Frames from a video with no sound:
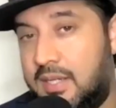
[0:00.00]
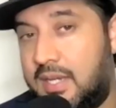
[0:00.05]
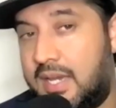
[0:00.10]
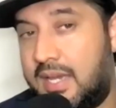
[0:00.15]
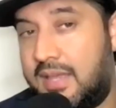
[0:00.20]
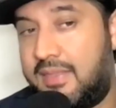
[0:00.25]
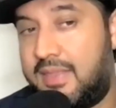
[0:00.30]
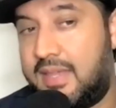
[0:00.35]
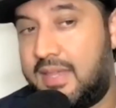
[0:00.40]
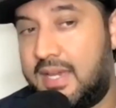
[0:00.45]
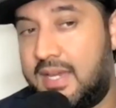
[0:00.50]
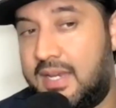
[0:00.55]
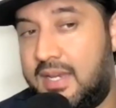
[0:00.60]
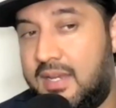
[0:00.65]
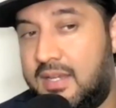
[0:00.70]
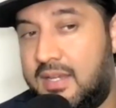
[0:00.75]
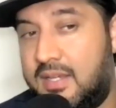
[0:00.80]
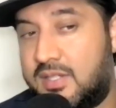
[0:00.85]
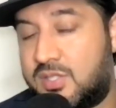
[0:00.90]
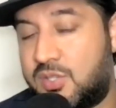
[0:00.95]
And
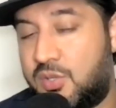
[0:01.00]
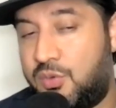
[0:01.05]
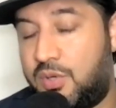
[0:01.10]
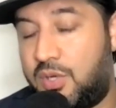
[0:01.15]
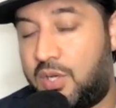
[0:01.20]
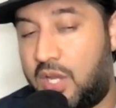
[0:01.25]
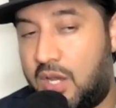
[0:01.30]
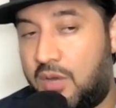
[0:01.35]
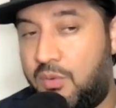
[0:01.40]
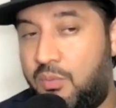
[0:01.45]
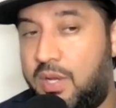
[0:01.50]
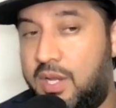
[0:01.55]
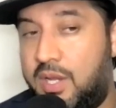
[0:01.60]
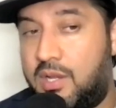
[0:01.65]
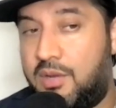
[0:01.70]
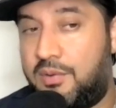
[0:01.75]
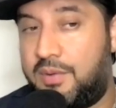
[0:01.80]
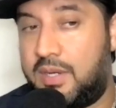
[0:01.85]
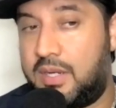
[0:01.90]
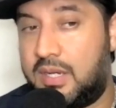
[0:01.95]
then, so a lot of work
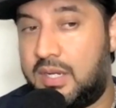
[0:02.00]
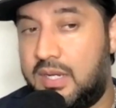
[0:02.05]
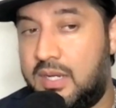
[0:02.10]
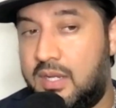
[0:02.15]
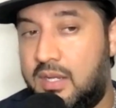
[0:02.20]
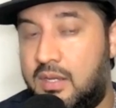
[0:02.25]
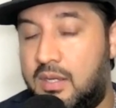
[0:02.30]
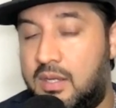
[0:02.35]
going on.